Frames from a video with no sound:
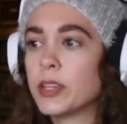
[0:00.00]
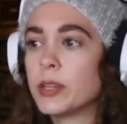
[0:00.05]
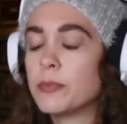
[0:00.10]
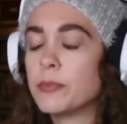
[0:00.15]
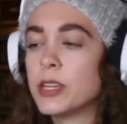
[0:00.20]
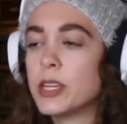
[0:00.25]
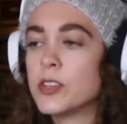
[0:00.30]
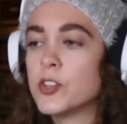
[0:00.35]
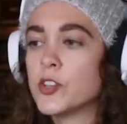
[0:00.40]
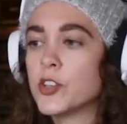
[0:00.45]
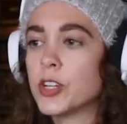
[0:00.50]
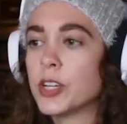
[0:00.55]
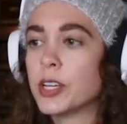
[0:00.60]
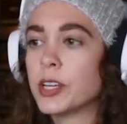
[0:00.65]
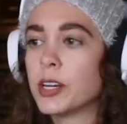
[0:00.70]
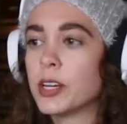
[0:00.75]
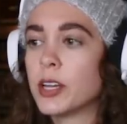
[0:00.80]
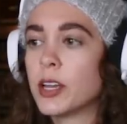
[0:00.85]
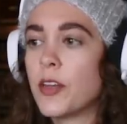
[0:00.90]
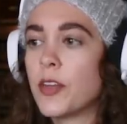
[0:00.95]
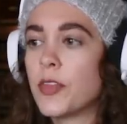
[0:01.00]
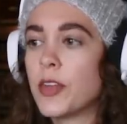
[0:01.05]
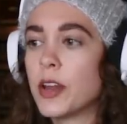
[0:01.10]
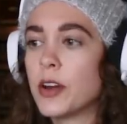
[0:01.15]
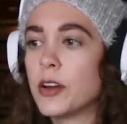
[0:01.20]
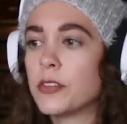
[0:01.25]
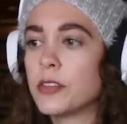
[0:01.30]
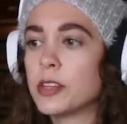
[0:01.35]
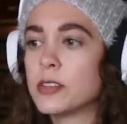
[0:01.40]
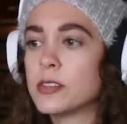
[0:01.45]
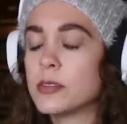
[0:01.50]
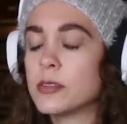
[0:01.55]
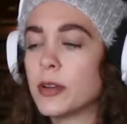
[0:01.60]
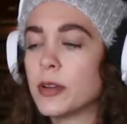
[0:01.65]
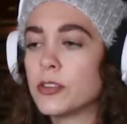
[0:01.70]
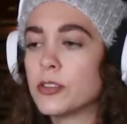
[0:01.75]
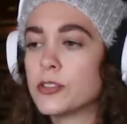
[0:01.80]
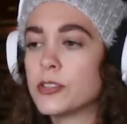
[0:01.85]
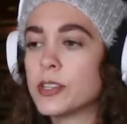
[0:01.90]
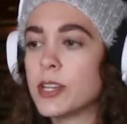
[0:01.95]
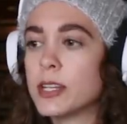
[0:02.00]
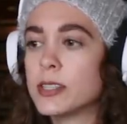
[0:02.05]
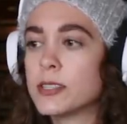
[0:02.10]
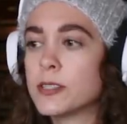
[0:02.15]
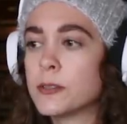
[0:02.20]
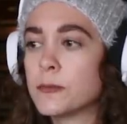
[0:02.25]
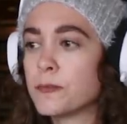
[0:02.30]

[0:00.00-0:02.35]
It'd be easier to get a gun there than some other states.